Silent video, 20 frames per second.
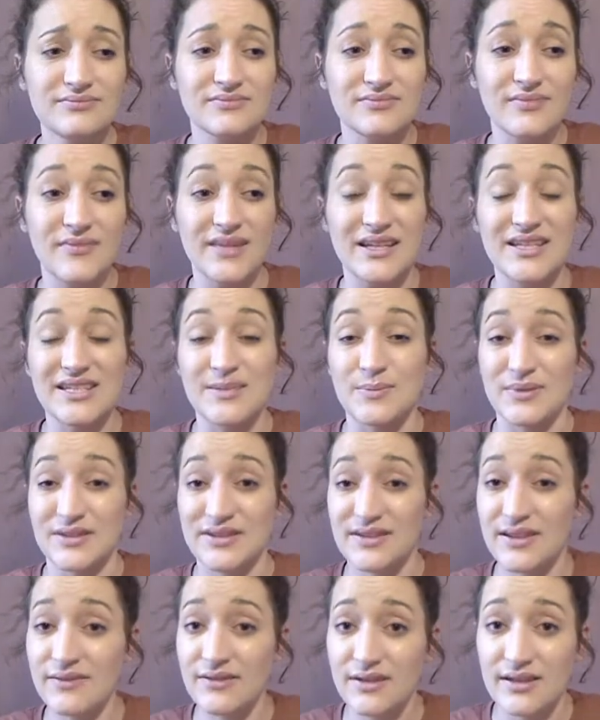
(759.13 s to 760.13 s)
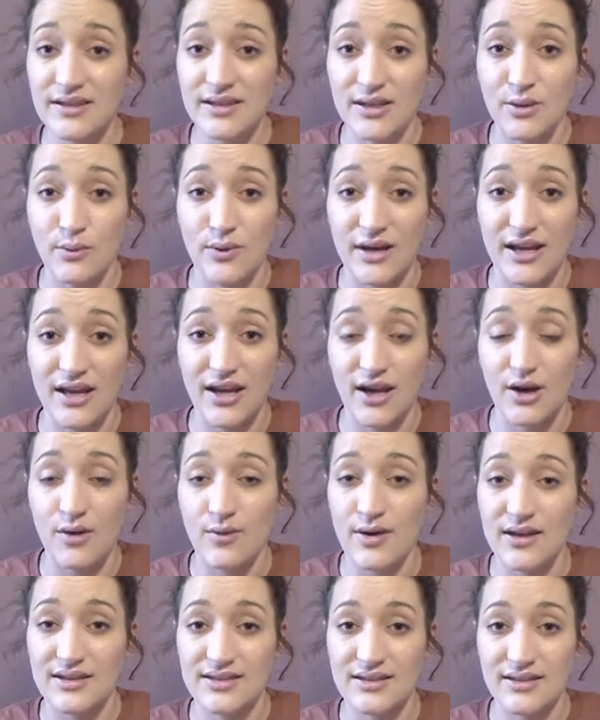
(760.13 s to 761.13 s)
and specifically when I go
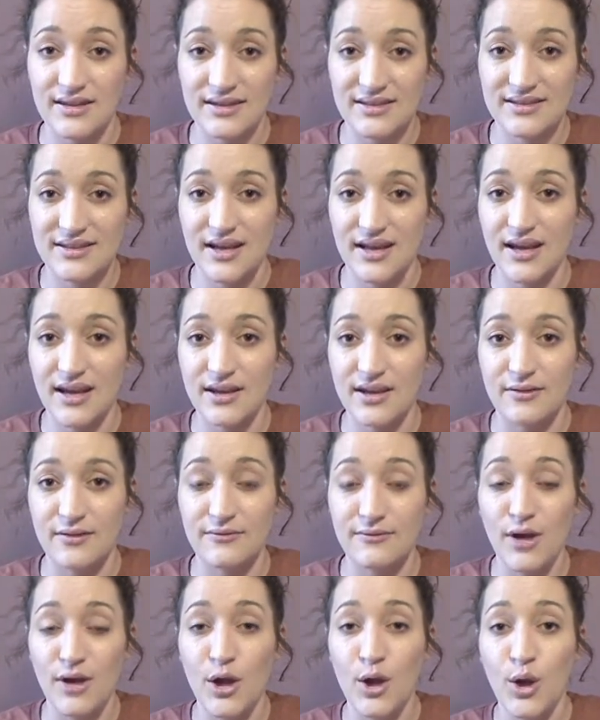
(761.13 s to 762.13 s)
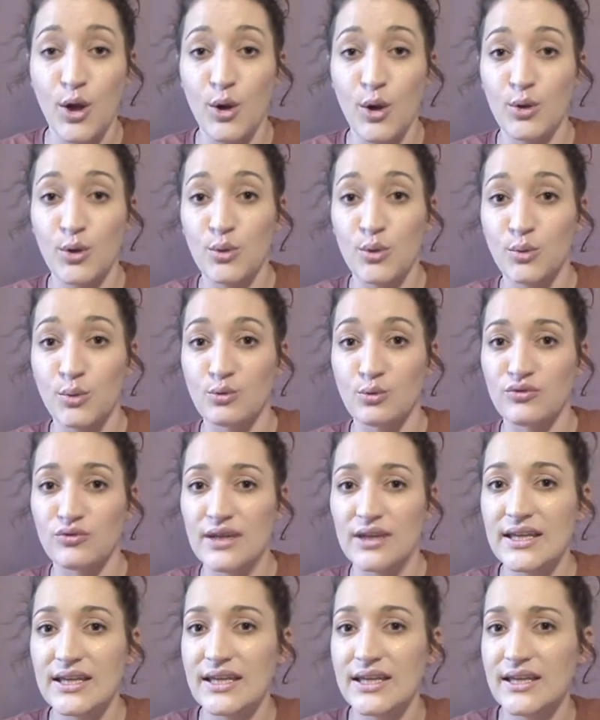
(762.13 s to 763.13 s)
into this kind of
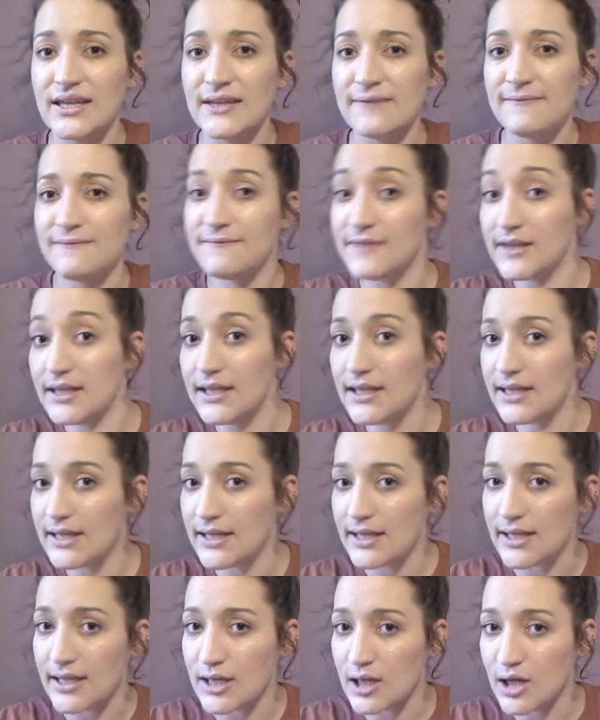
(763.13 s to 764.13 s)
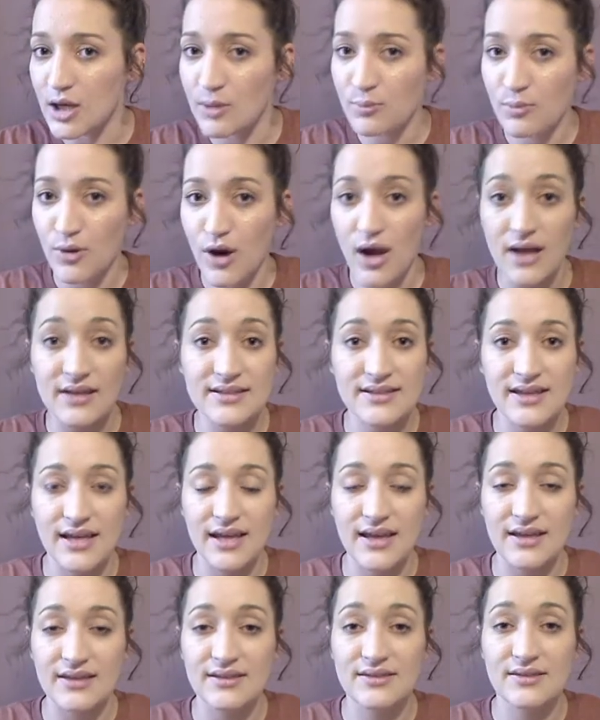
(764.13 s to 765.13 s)
refeeding
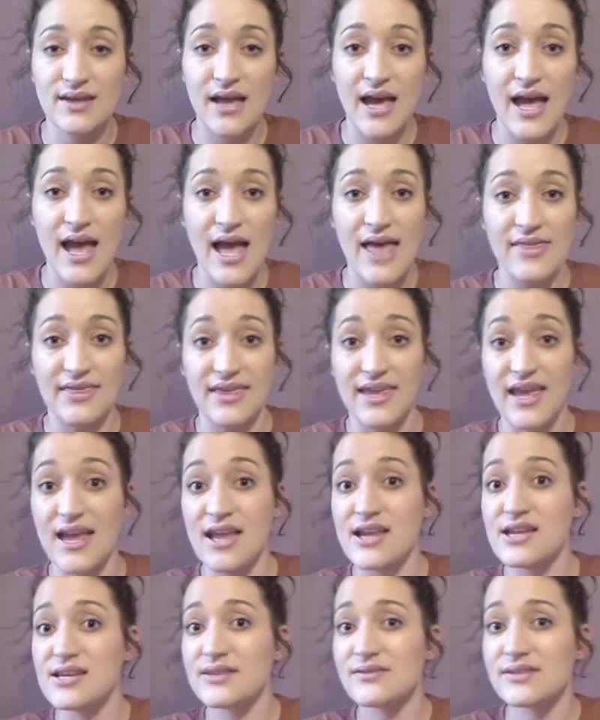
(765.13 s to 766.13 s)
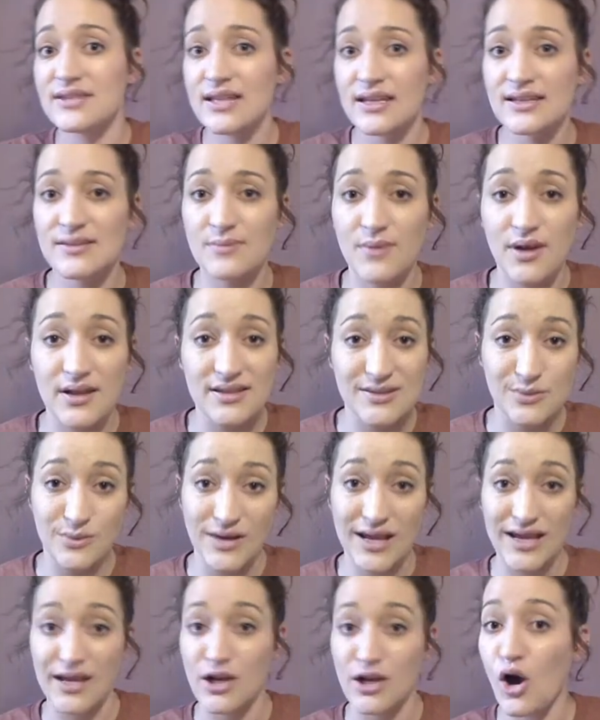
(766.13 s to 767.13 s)
process at the end of 6 months, when
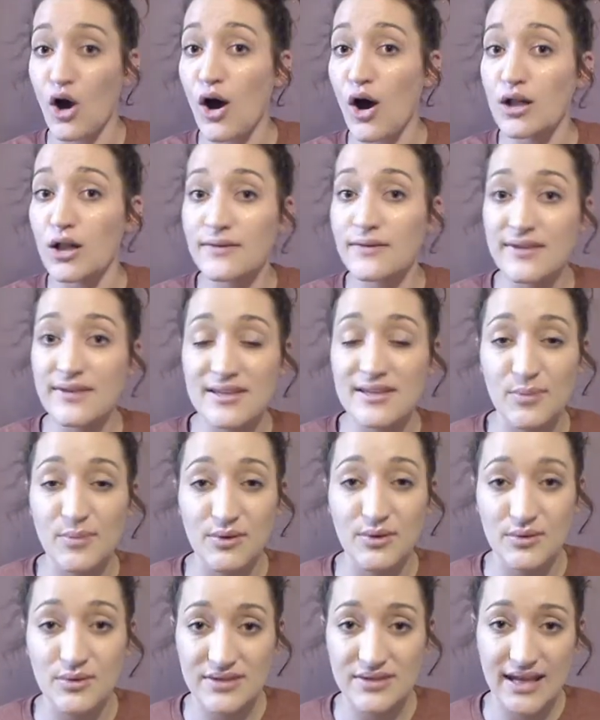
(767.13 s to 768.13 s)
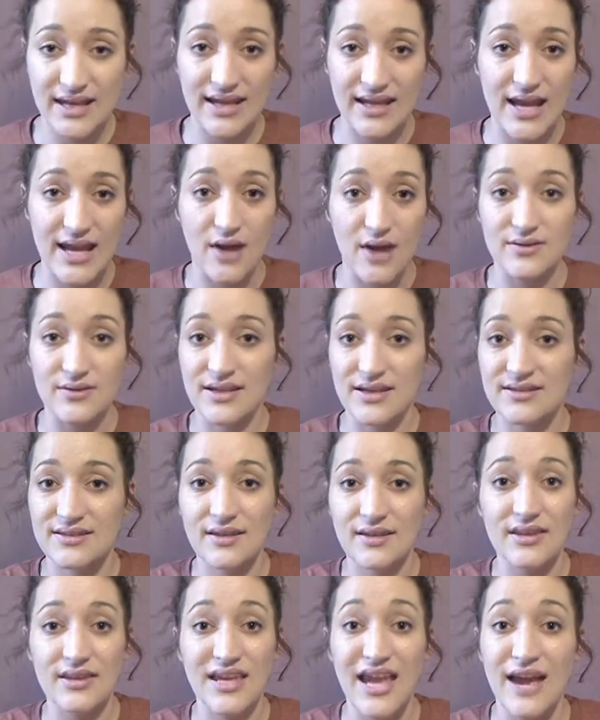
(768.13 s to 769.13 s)
I get all of these balloons taken out and I
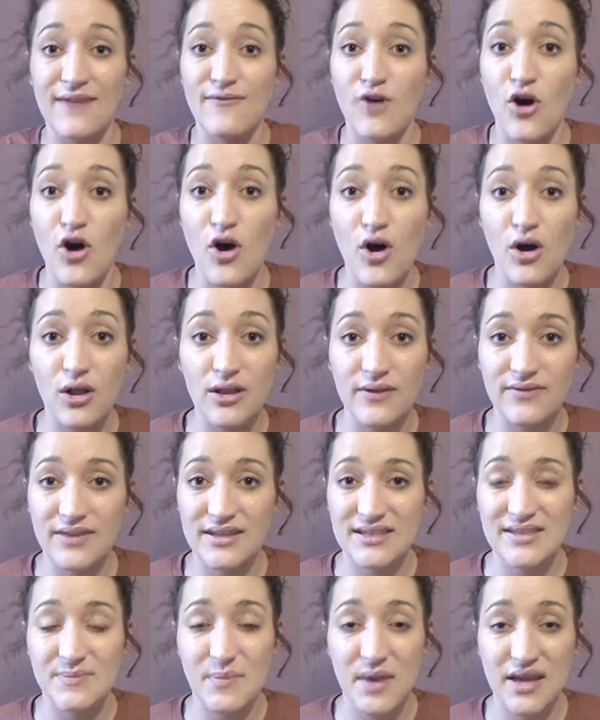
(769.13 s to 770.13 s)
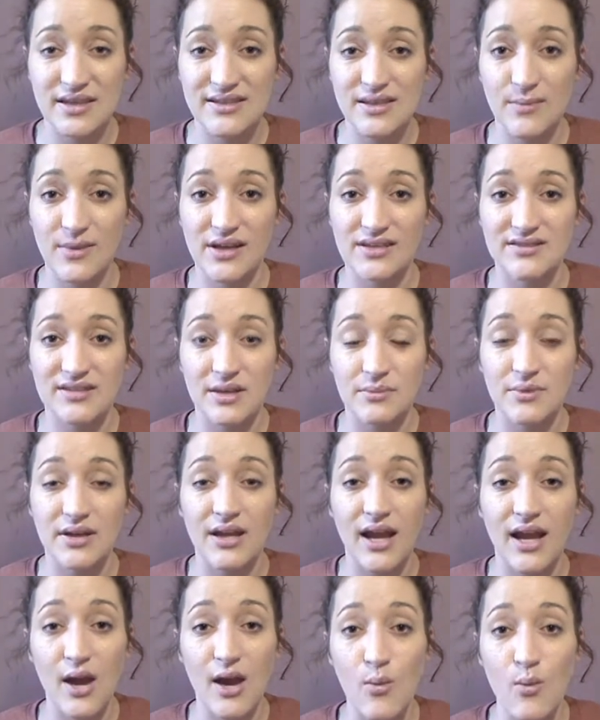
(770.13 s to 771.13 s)
suddenly have all of this space in my stomach,
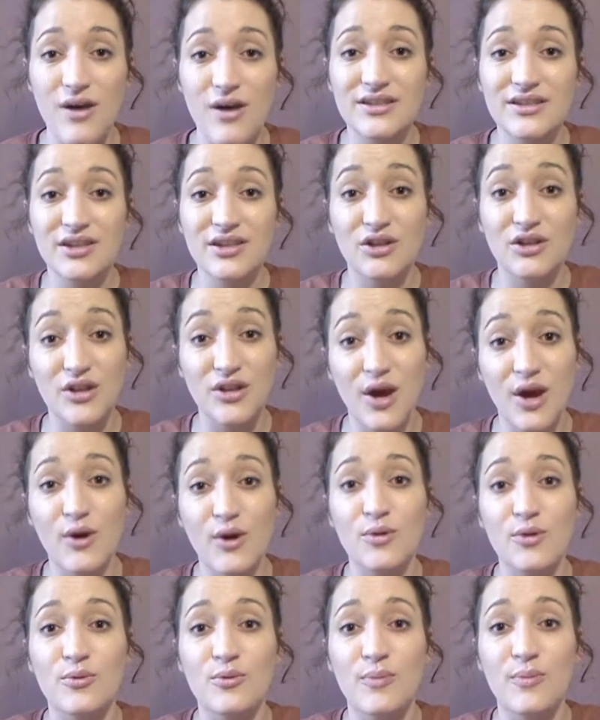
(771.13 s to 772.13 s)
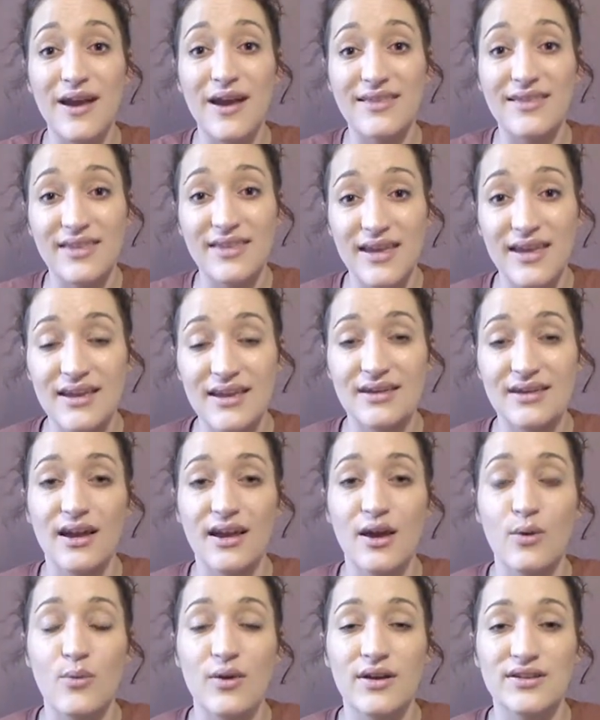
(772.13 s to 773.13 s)
I want to know by then, I
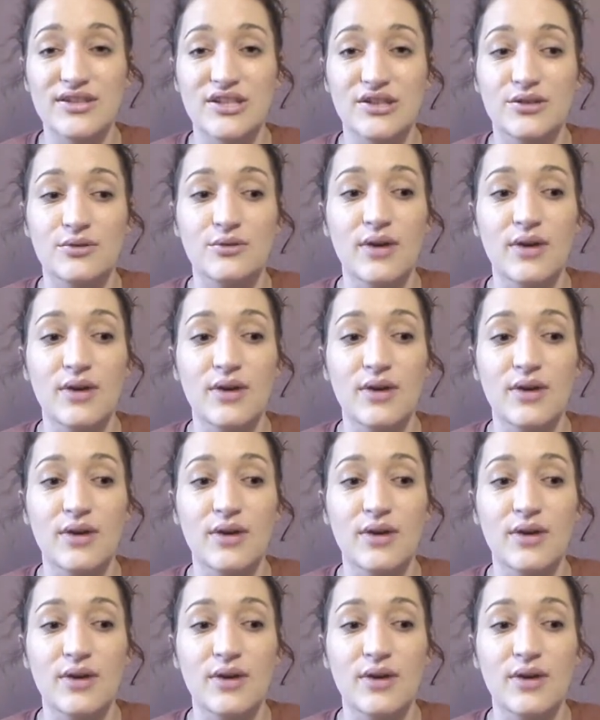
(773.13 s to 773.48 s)
want to